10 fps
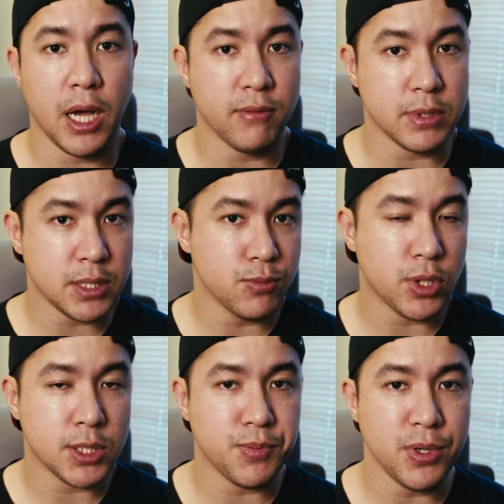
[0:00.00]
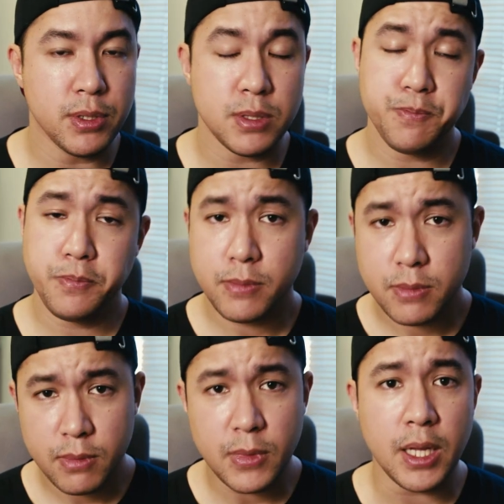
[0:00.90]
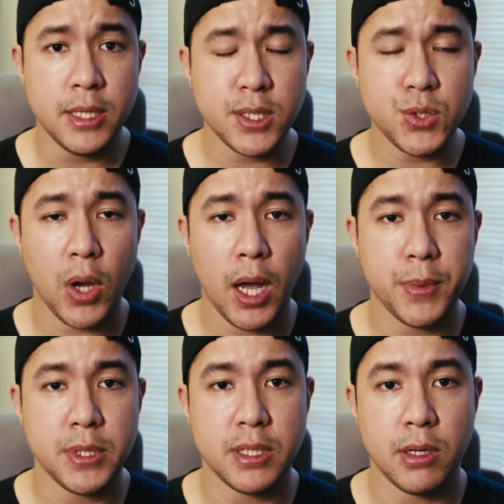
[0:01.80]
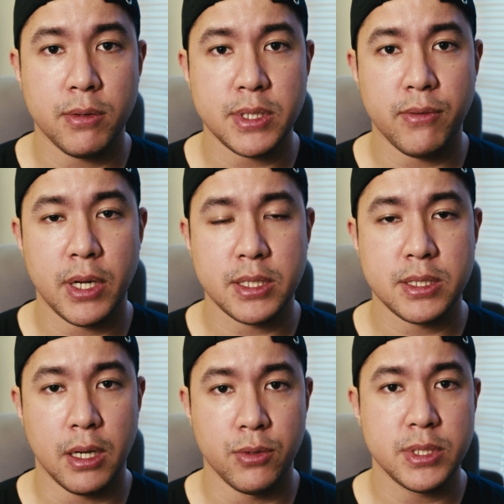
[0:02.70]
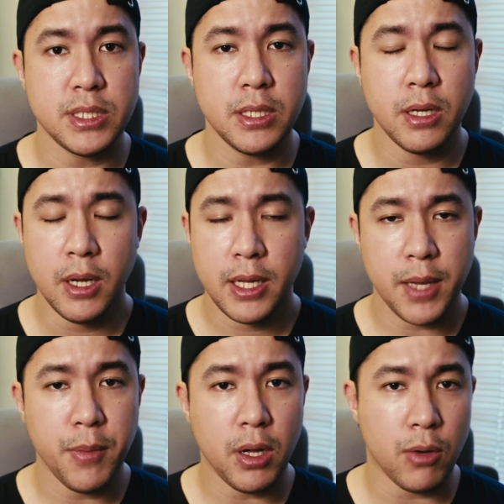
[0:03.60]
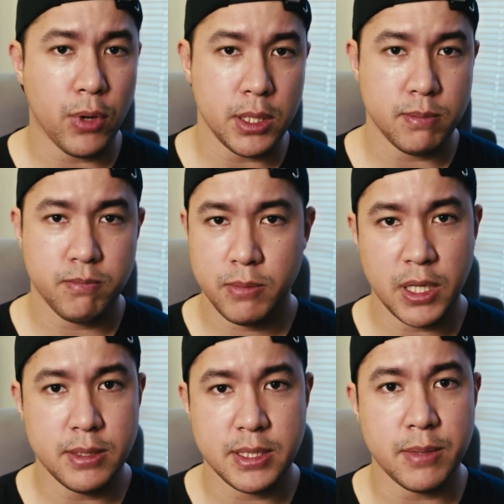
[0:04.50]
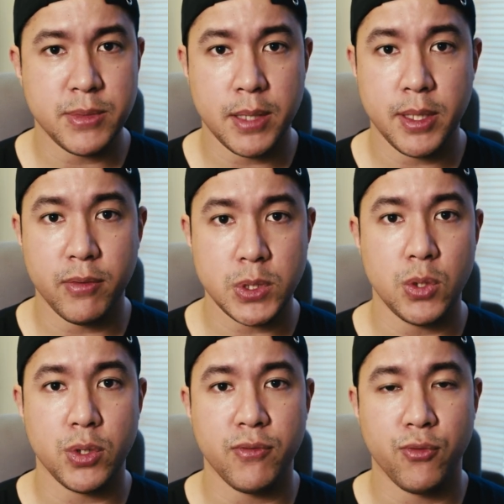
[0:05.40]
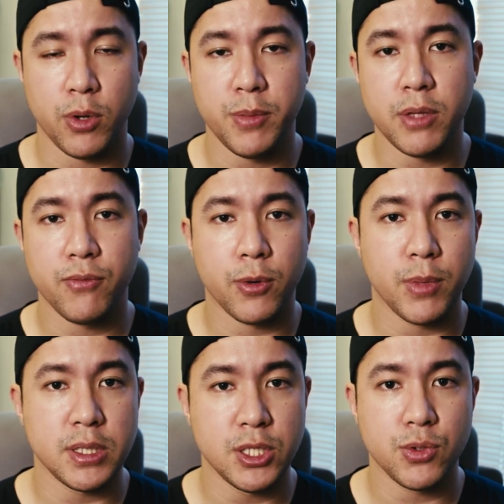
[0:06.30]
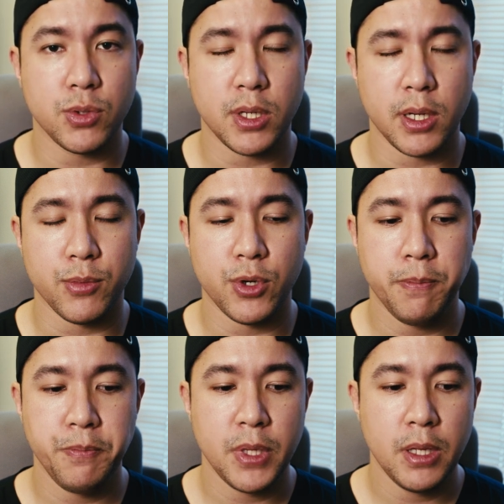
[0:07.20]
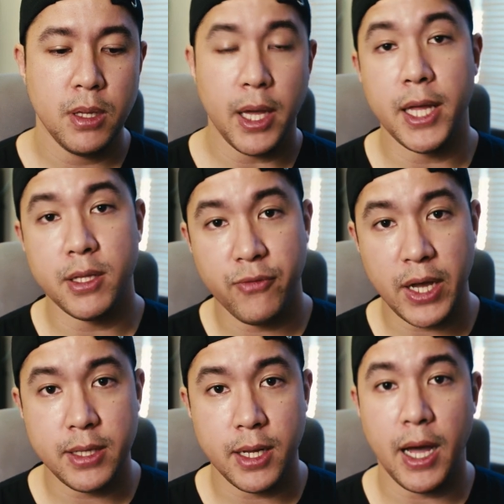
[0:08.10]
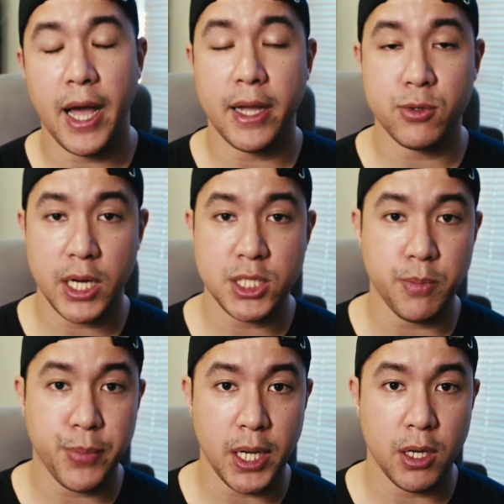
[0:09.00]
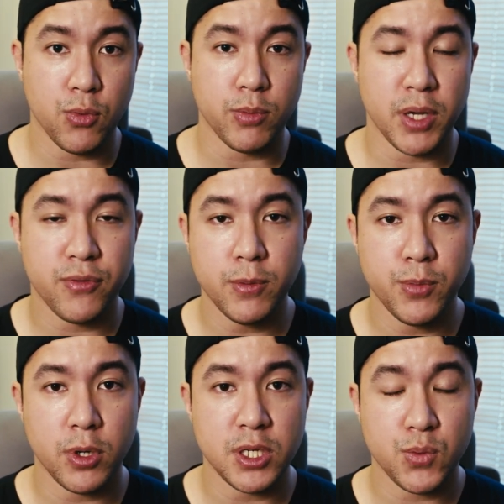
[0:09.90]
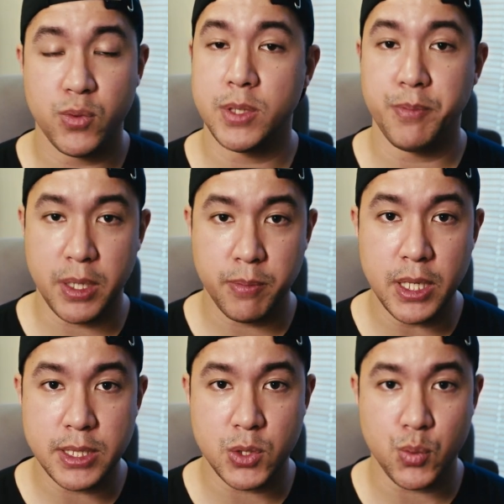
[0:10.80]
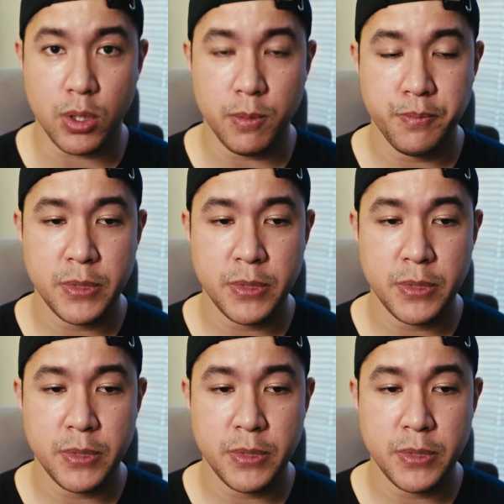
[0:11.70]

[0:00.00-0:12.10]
have a similar experience, and just so happened the 907X 100C came out around the same time that I was looking for a medium format digital camera. And the fact that I could actually pair with my film body was a big plus as well.